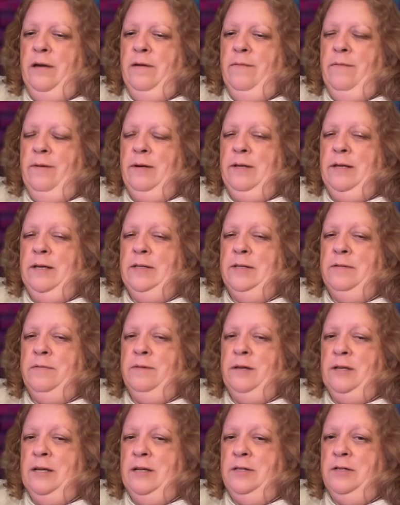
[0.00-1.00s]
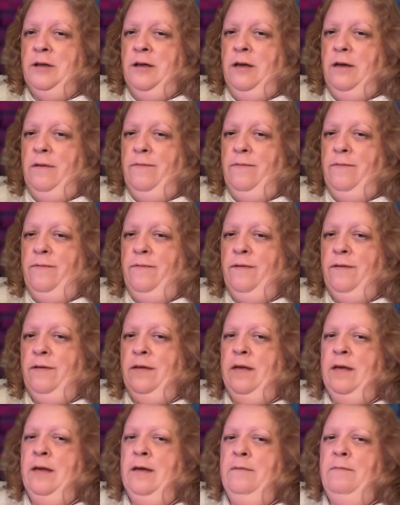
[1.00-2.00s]
my days off.
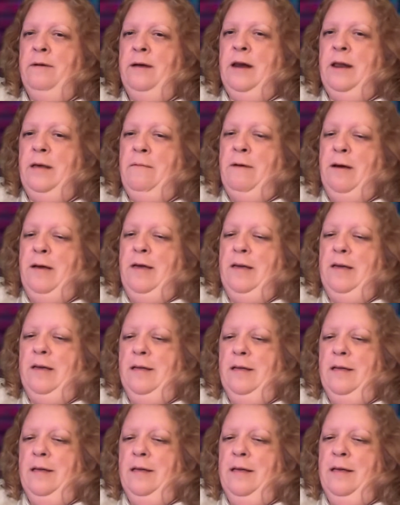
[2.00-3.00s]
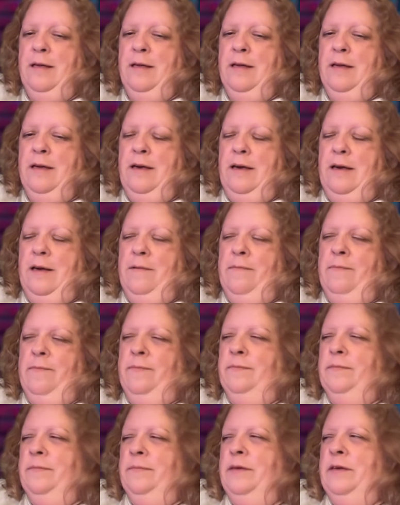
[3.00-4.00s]
But anyway,
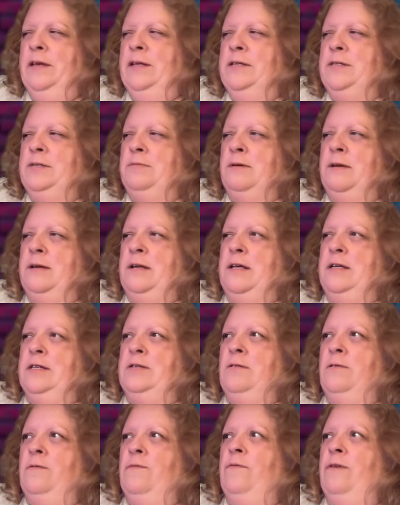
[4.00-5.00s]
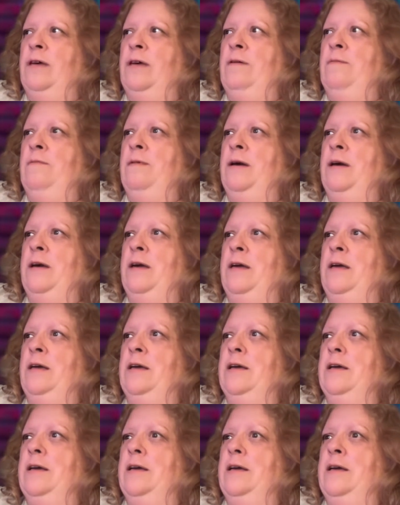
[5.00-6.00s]
it is what it is. Hopefully my
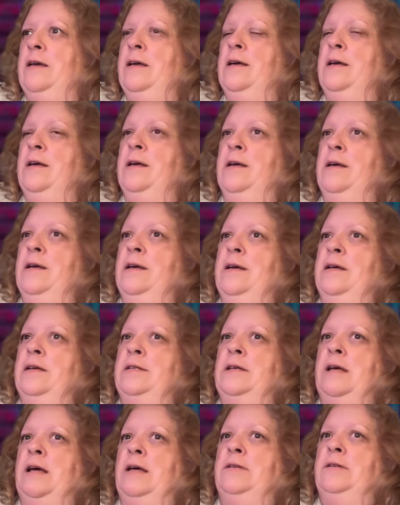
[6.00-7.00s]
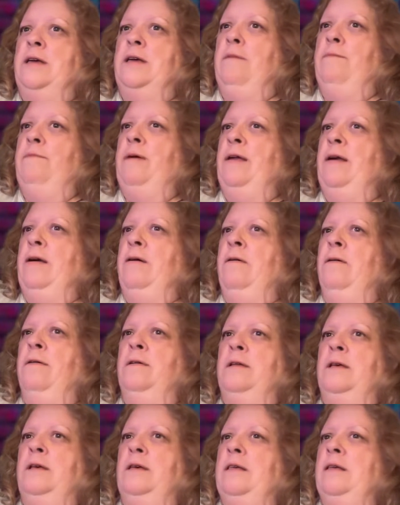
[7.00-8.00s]
stats get better. Or
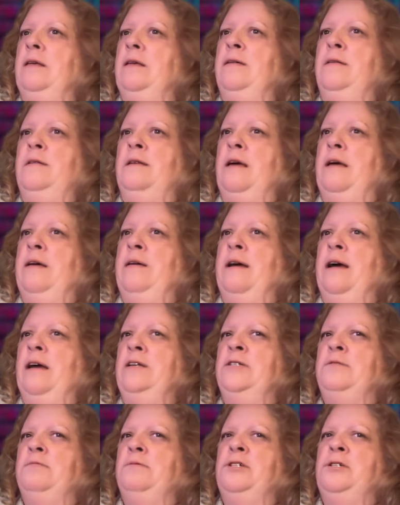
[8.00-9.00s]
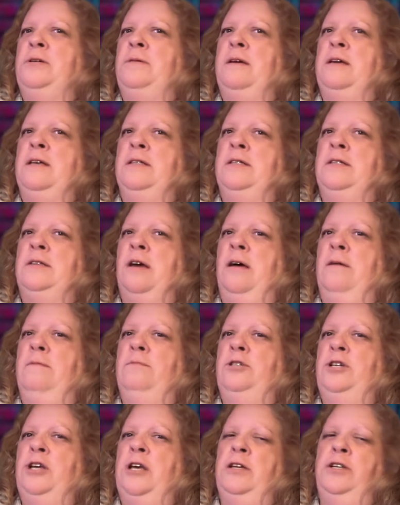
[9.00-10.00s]
I just wish they would stop
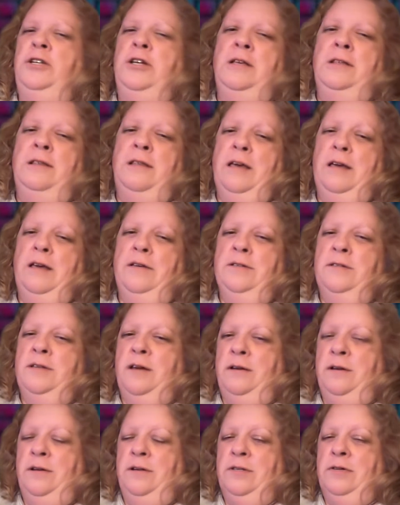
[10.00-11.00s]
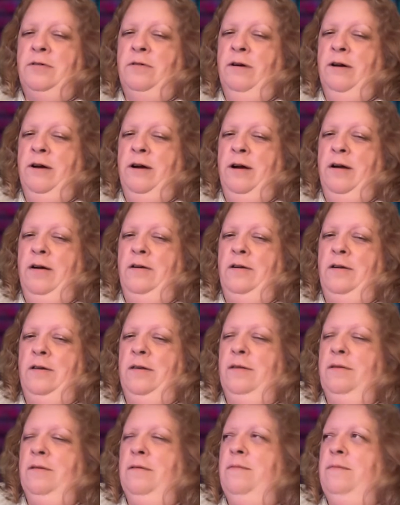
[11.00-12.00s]
changing things on the scorecard
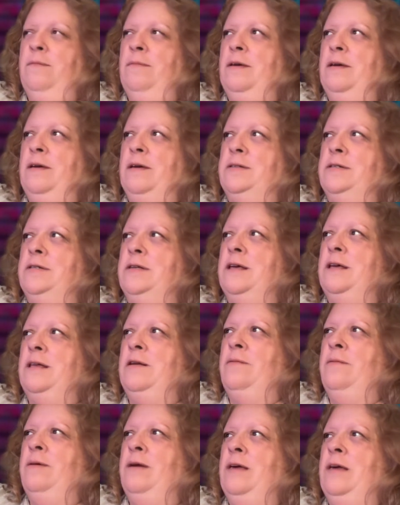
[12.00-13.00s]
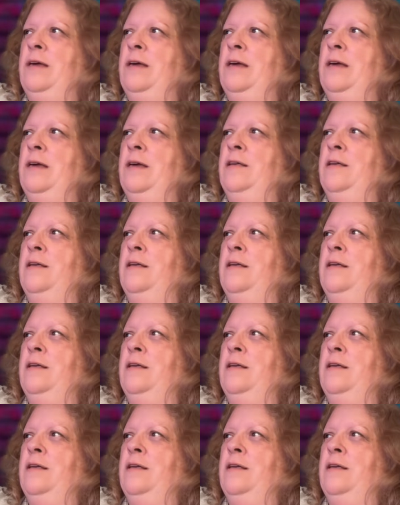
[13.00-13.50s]
because and they're making it,